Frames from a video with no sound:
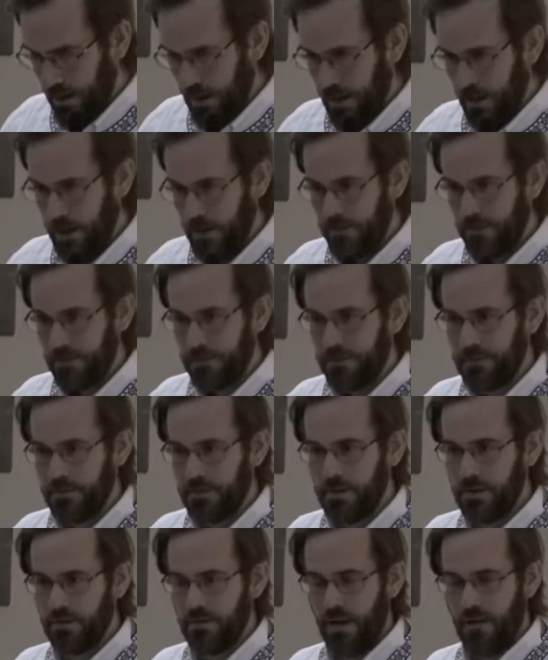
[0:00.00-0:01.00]
If
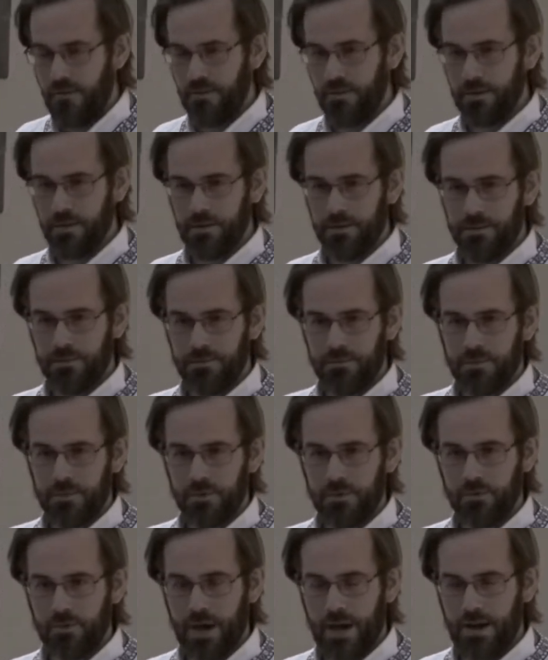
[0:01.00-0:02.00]
you've ever
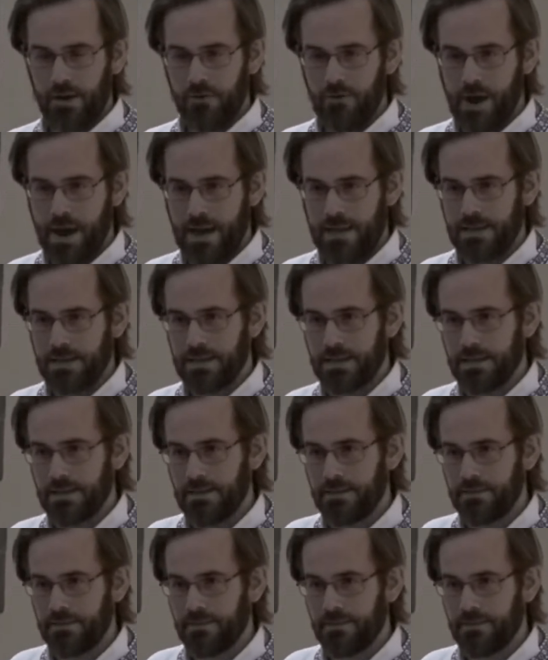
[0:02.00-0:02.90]
ran a race,